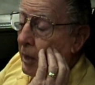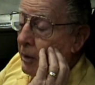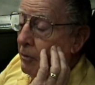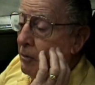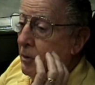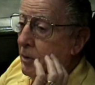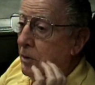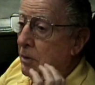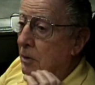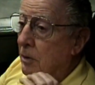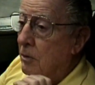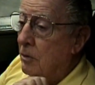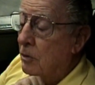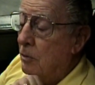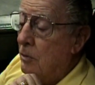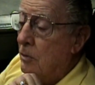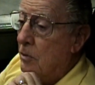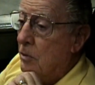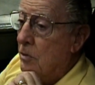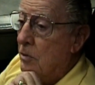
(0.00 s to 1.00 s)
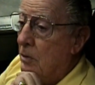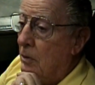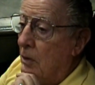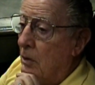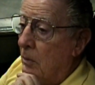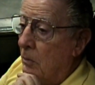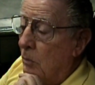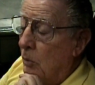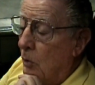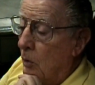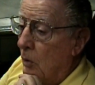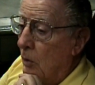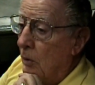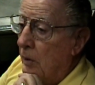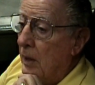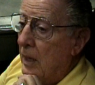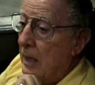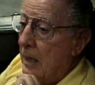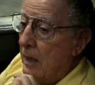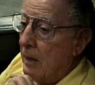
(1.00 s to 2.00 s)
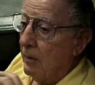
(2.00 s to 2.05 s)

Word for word: nitrogen dewars on board